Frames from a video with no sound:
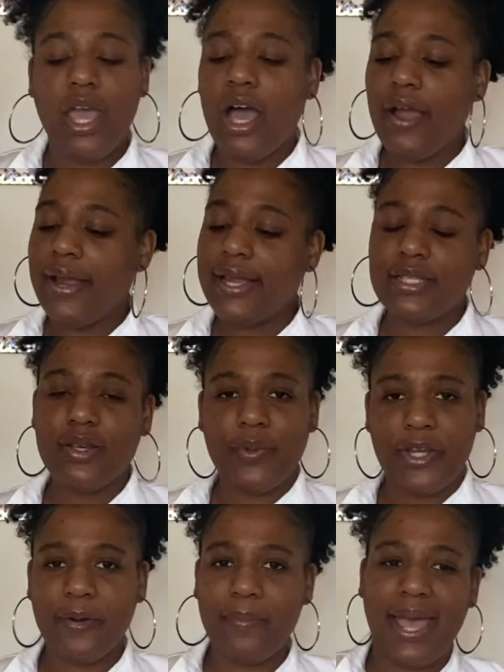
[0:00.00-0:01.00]
Alright, so we
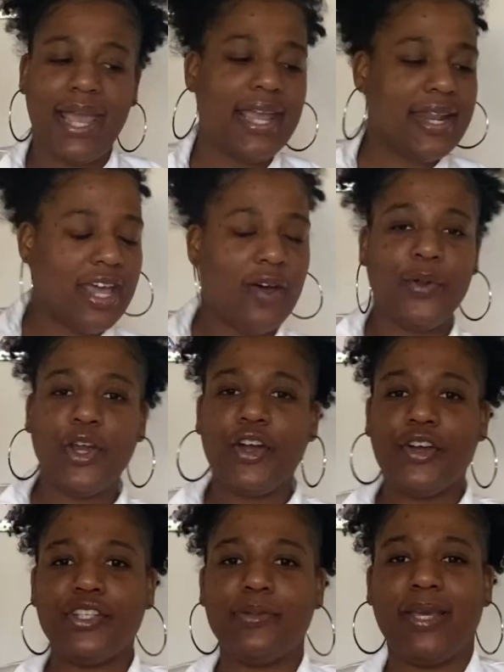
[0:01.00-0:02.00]
are back and now we are
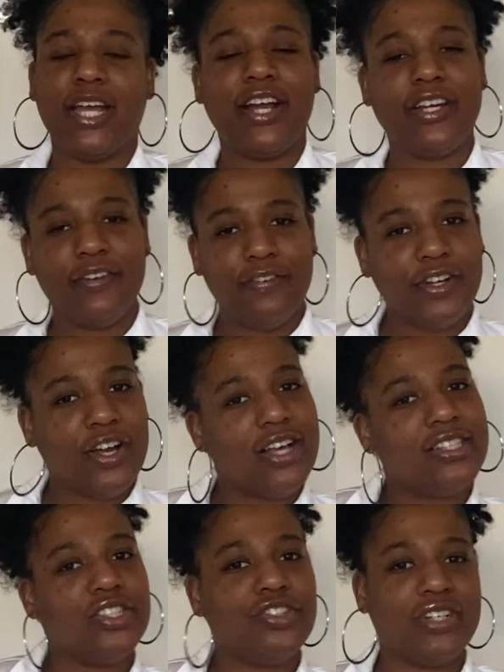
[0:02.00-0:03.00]
going to make our different
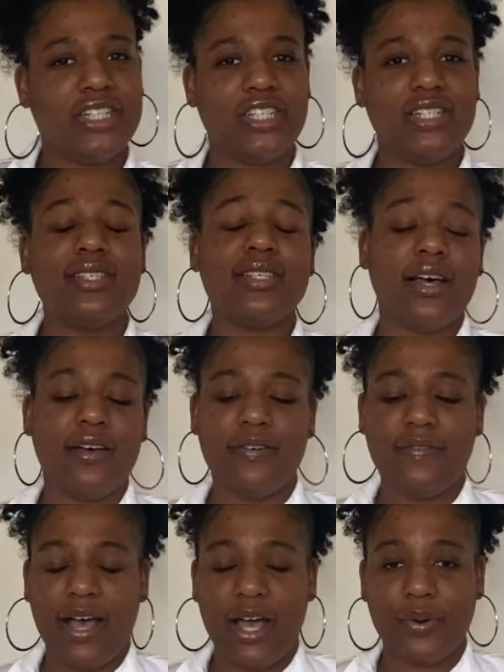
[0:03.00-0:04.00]
concentrations of
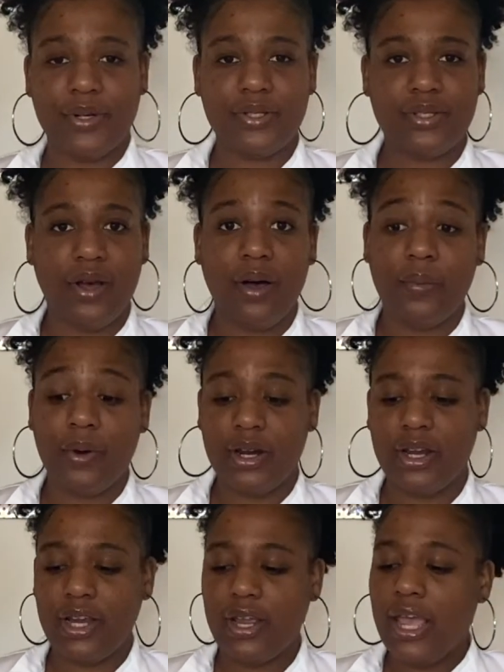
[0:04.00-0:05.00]
our salt
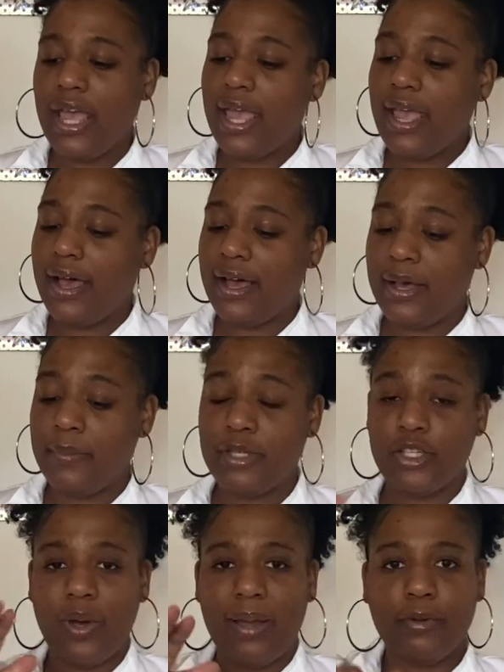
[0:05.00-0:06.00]
water.
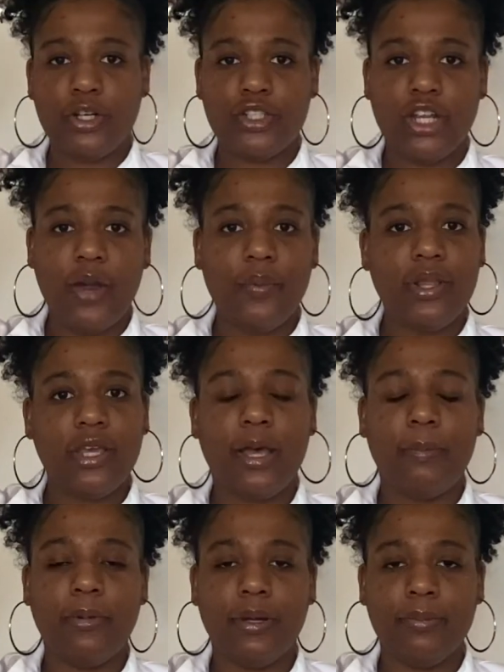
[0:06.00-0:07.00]
So I'm going to start with
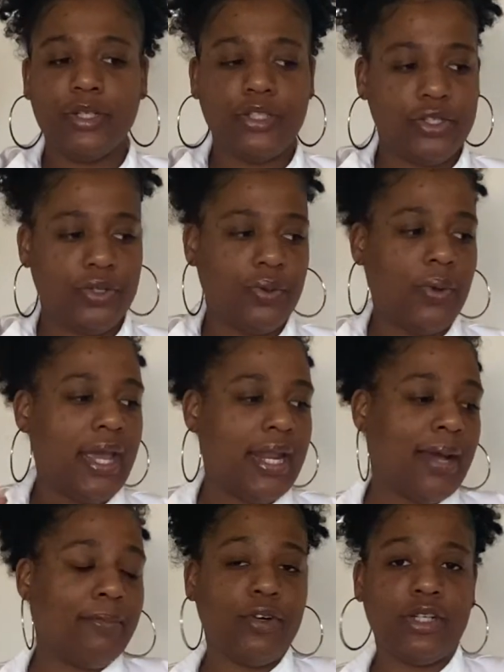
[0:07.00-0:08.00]
cup number 2 and
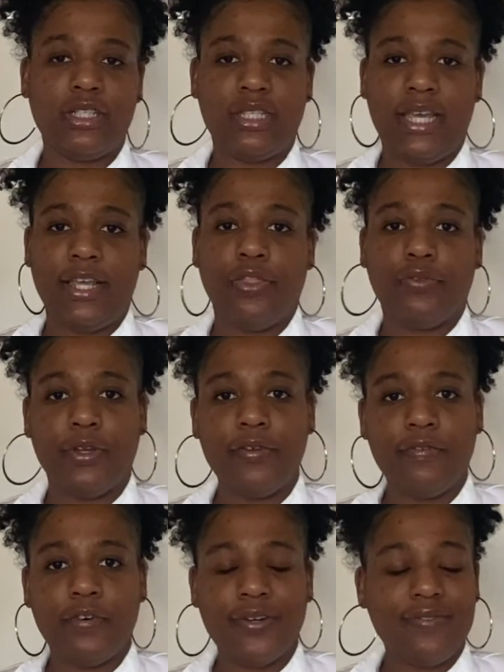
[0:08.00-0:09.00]
I'm going to take
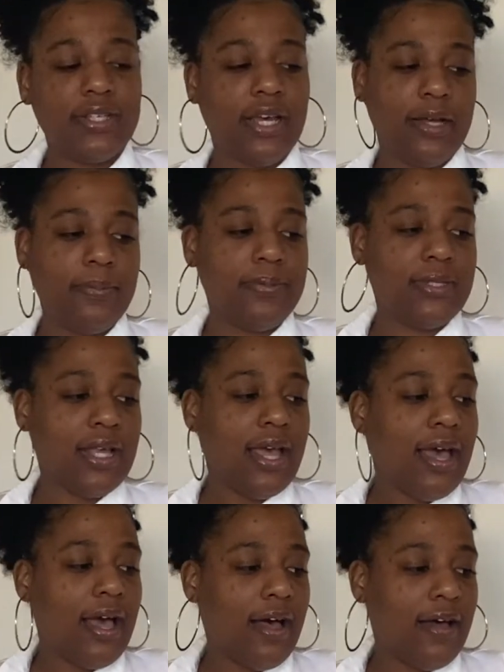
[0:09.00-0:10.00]
3/4 cups
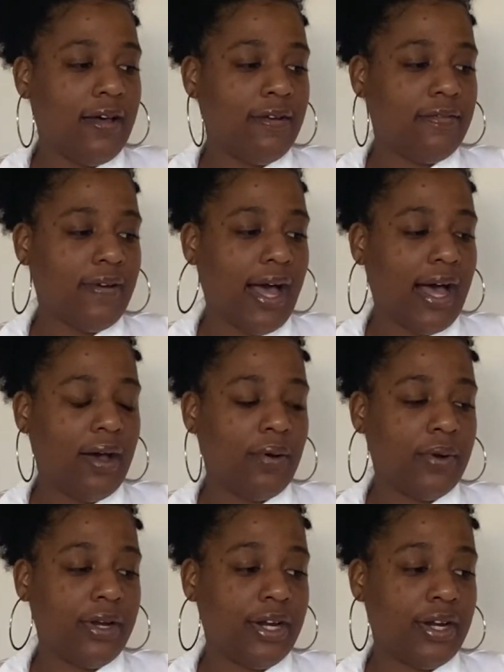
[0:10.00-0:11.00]
of
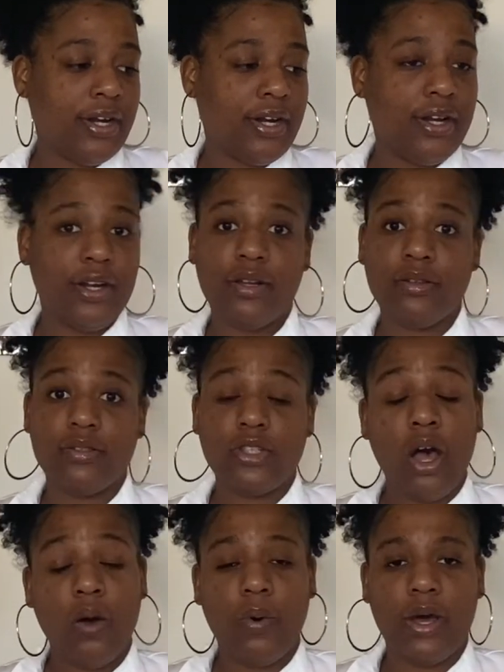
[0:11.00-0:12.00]
our
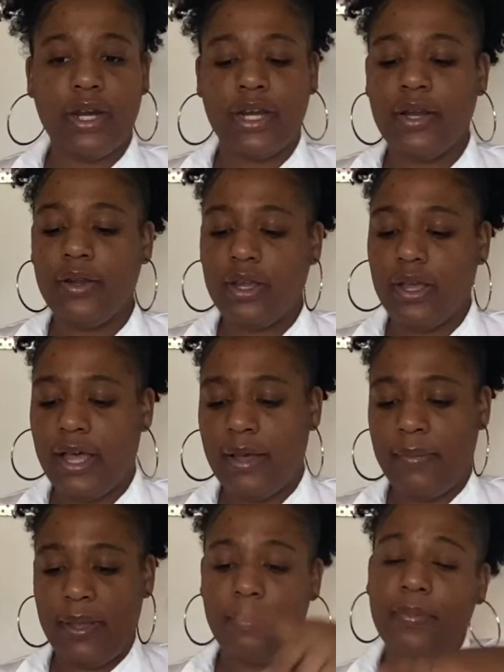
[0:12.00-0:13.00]
salt water
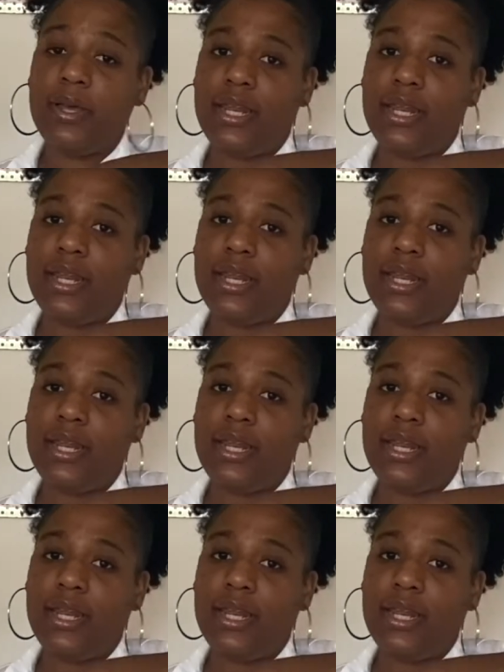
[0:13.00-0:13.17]
and put